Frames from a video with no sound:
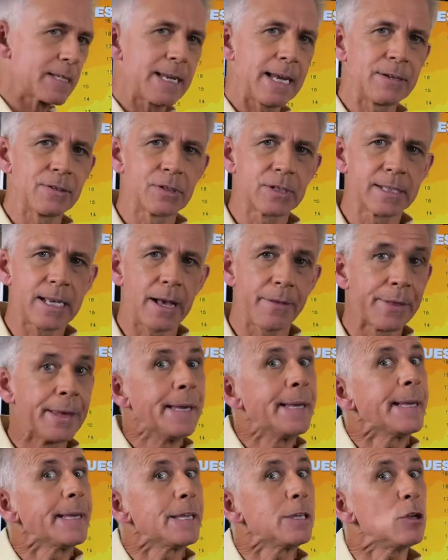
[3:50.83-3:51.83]
down south.
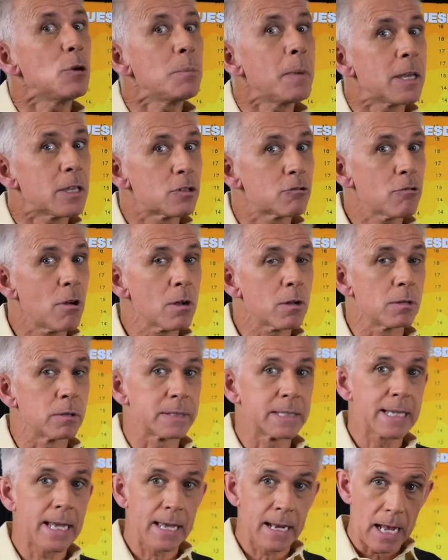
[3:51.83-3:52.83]
You may struggle
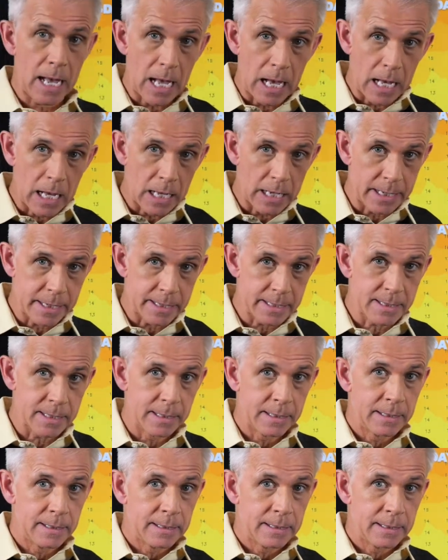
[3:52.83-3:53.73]
to get highs